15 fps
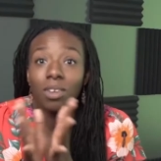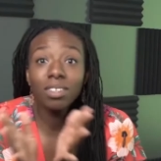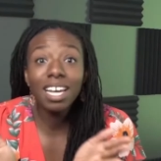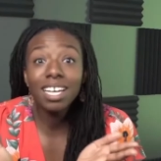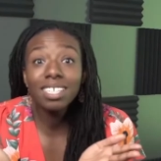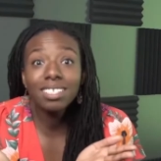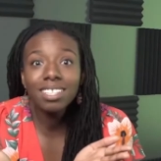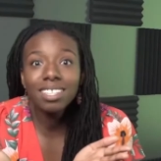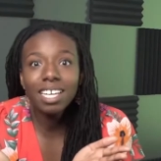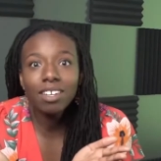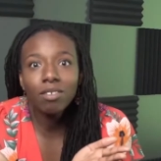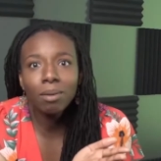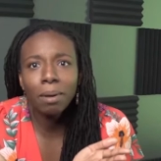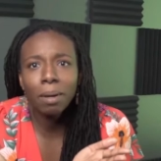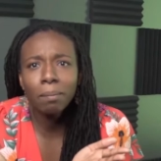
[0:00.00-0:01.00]
Well, that's the
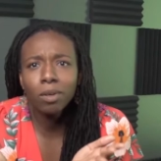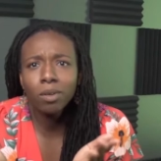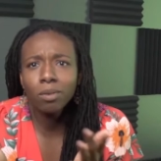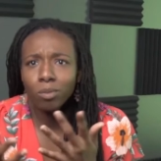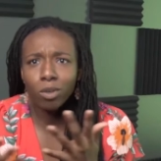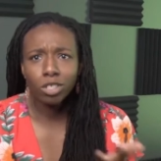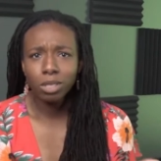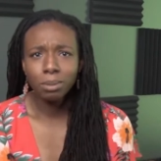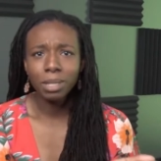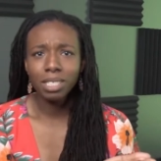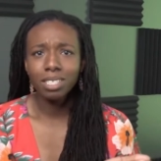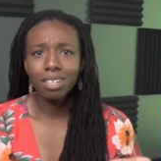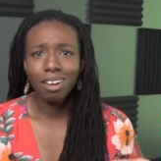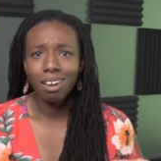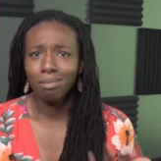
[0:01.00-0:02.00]
thing, remember? Worship
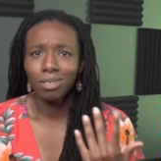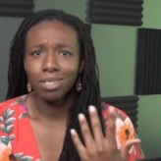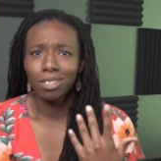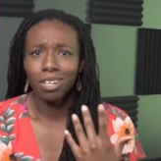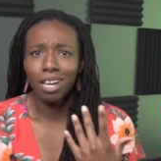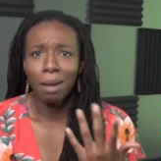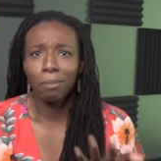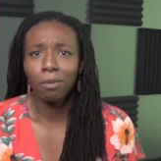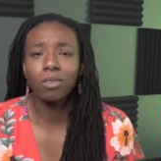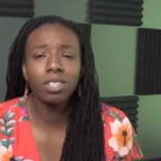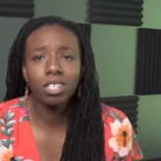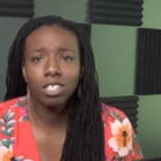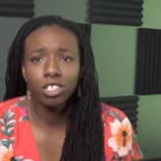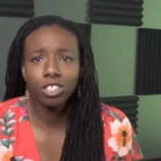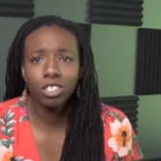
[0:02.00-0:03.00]
doesn't have to happen
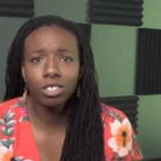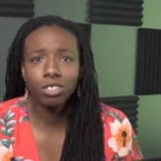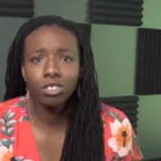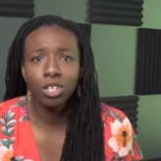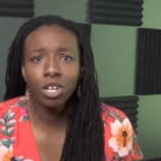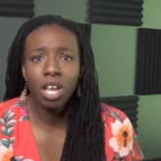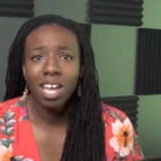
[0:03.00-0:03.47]
within a church.